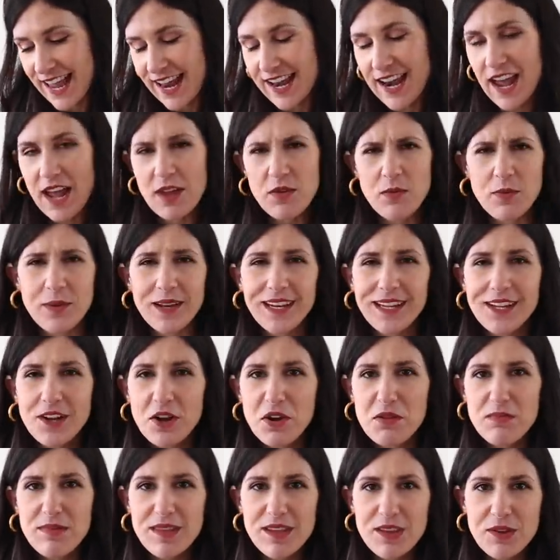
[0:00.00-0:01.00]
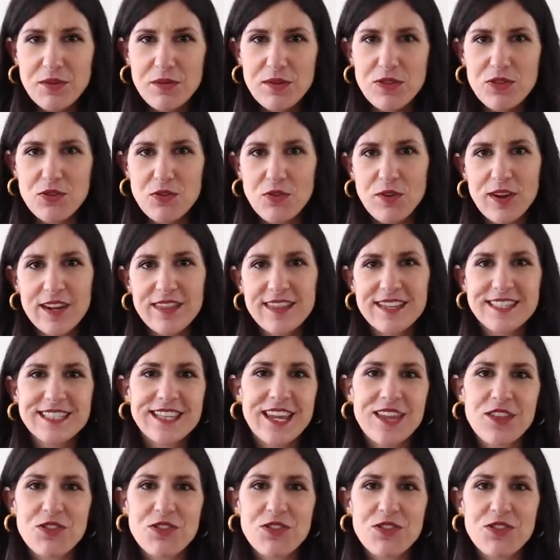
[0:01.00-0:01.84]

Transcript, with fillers: and I really hope that you enjoyed this